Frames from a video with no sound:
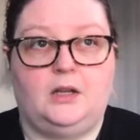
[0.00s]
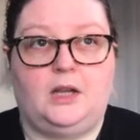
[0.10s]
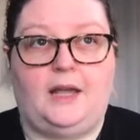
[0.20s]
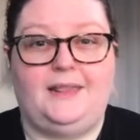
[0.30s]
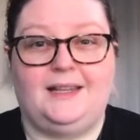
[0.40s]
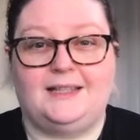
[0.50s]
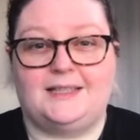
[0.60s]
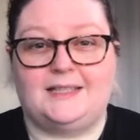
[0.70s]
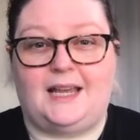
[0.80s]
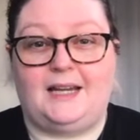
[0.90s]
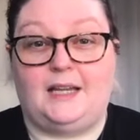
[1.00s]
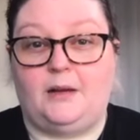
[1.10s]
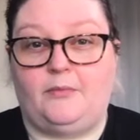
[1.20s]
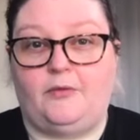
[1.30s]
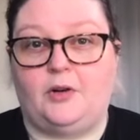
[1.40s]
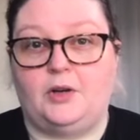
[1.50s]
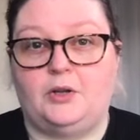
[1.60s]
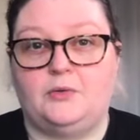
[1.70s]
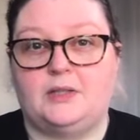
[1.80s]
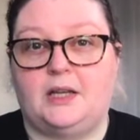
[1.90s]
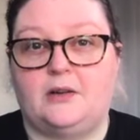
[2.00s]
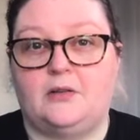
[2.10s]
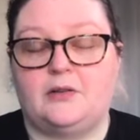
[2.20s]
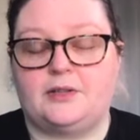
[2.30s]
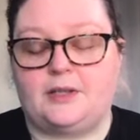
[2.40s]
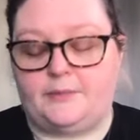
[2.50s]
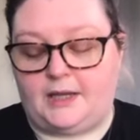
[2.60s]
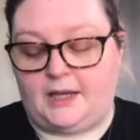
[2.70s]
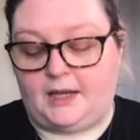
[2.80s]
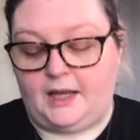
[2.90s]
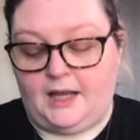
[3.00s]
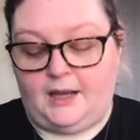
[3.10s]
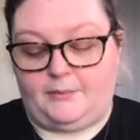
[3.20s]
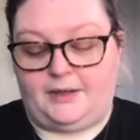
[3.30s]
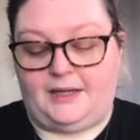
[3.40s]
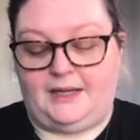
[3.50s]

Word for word: I think signing up for a newsletter or something, but